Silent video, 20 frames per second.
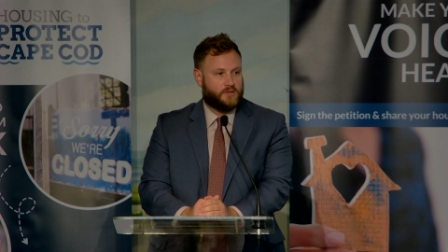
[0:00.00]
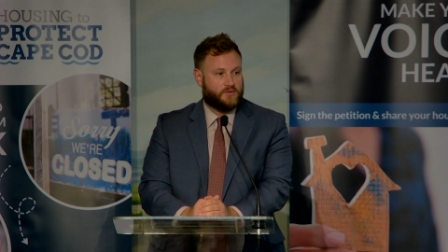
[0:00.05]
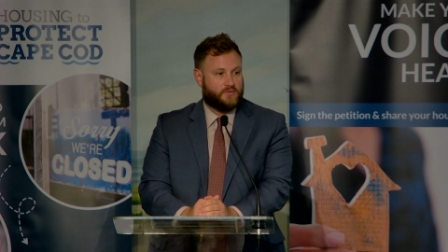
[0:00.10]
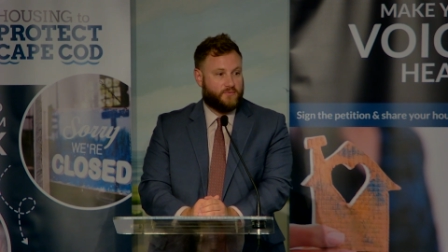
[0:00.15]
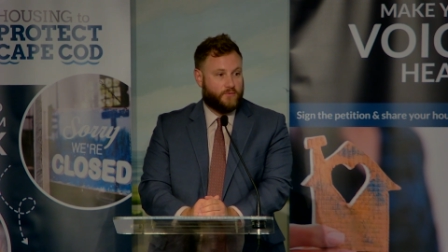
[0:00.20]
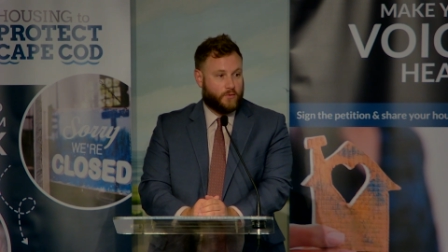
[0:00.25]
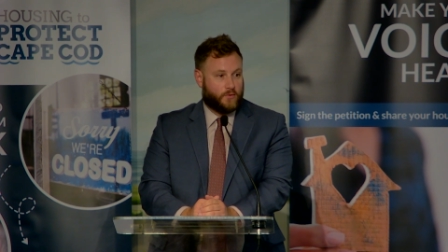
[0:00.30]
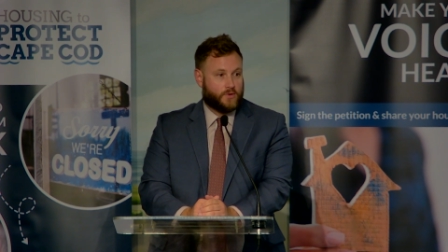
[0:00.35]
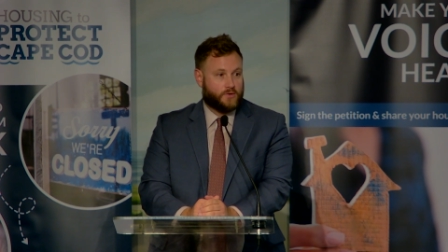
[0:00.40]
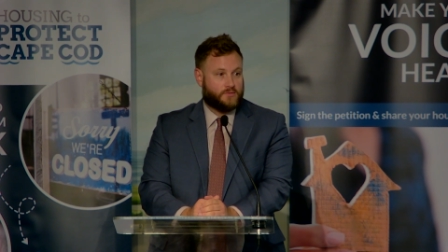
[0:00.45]
the
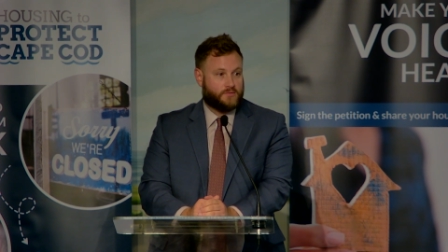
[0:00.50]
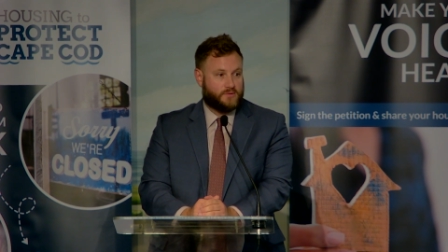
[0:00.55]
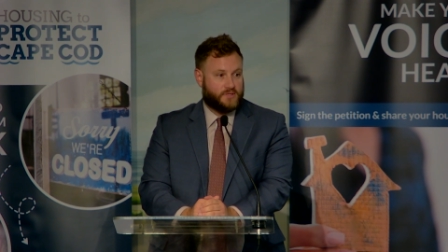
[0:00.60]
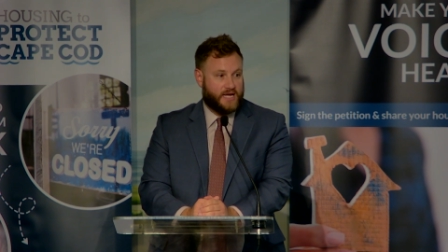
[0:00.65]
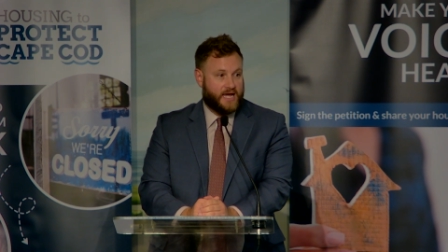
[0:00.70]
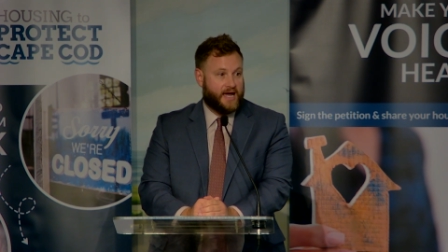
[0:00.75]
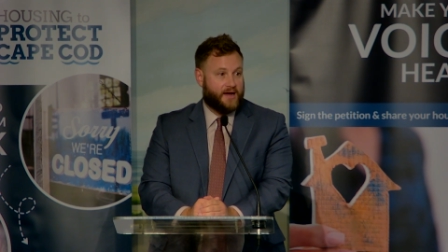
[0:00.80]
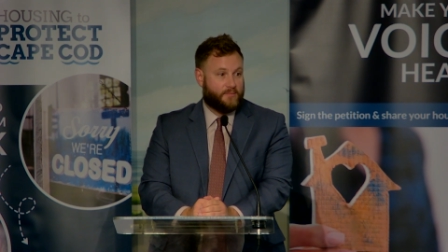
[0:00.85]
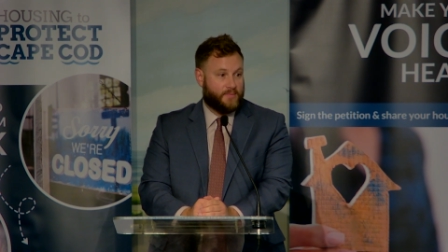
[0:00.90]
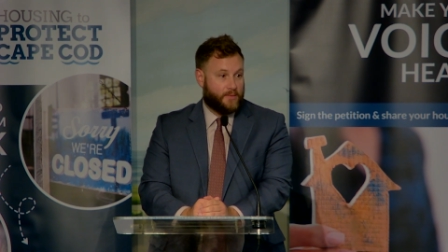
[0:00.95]
4
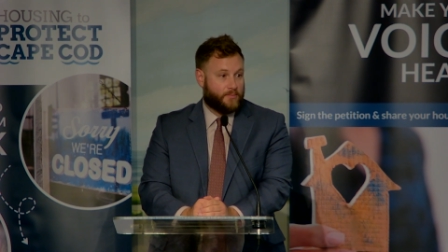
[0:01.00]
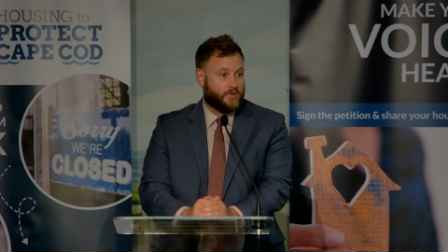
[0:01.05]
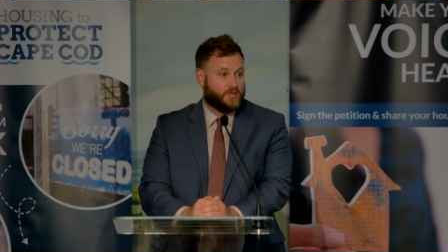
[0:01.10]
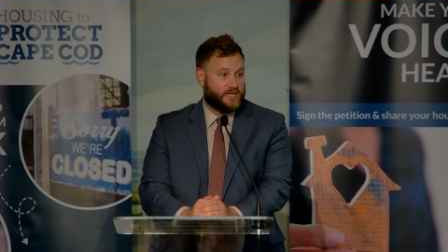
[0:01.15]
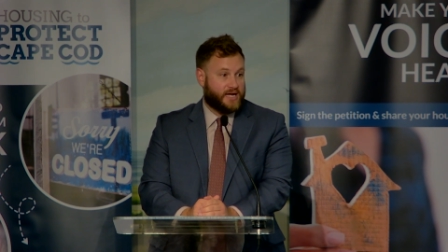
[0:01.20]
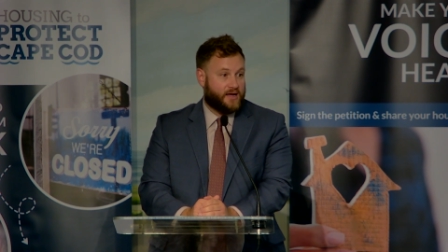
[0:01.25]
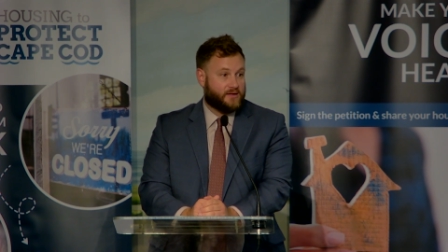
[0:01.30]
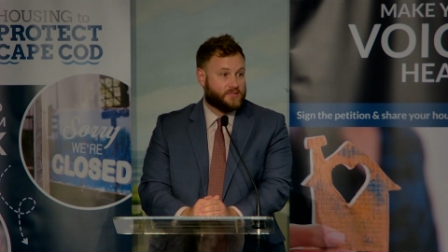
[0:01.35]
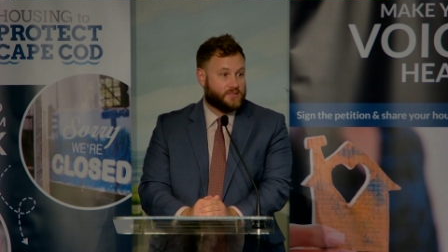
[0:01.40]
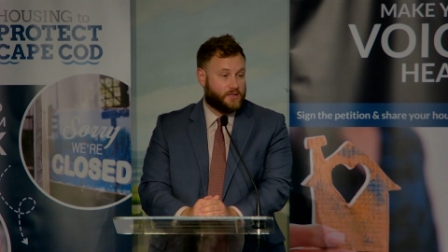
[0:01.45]
member
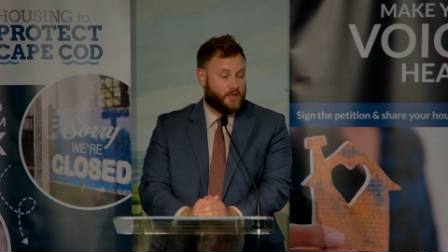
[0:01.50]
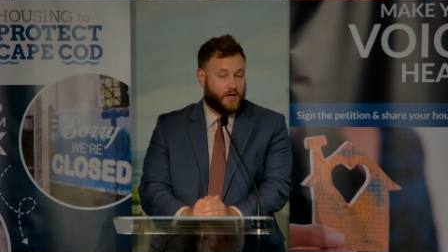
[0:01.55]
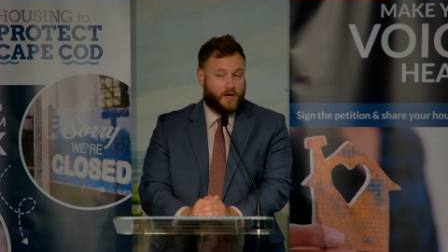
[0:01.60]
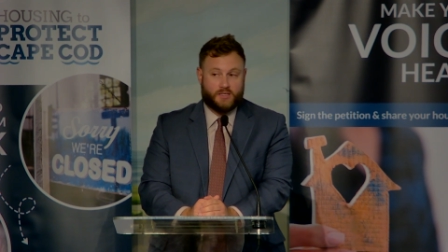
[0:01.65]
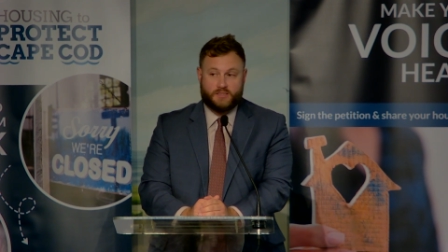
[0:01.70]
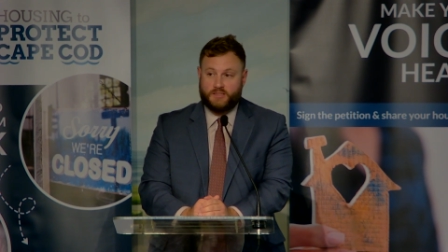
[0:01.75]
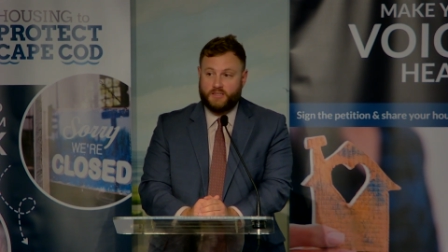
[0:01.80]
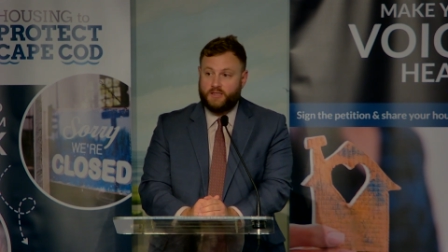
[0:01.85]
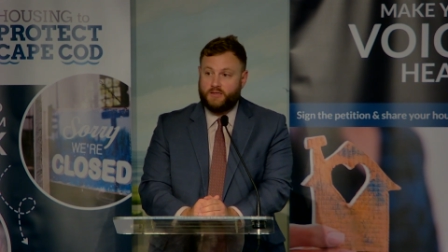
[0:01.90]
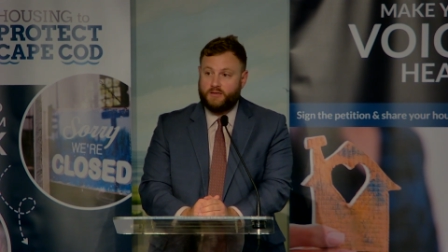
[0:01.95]
towns in
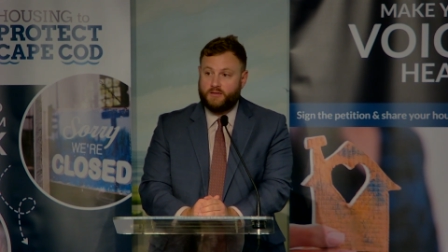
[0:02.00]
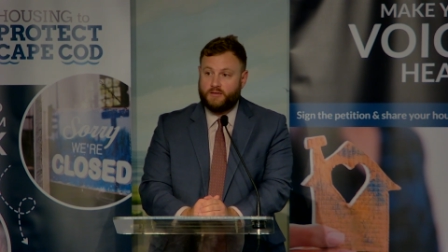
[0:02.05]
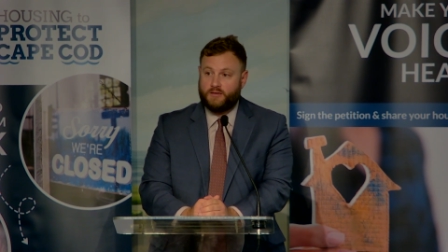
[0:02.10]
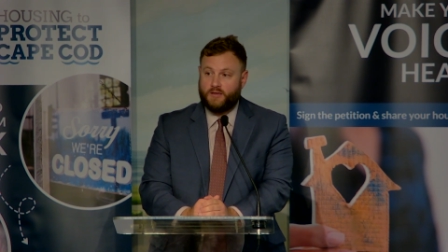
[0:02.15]
Nauset,